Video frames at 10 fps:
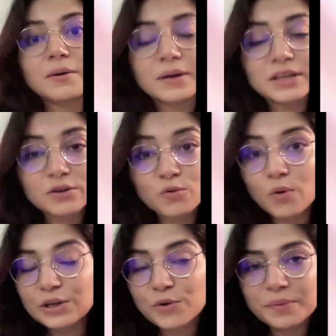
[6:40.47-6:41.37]
Uh, you know
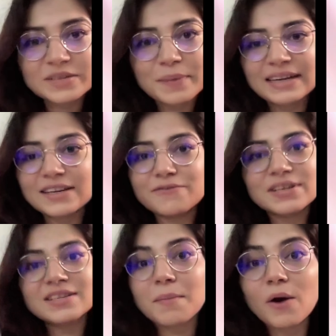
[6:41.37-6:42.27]
what your perspective
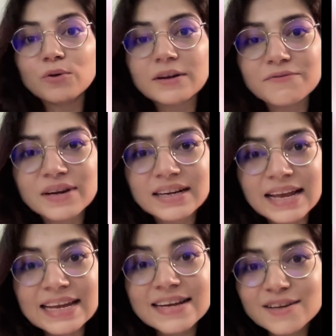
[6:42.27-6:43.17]
is about
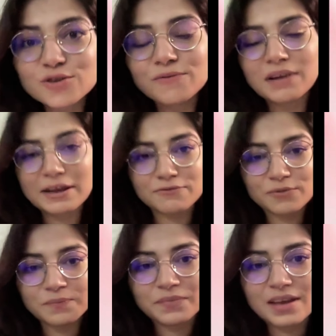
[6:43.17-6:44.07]
different areas of life.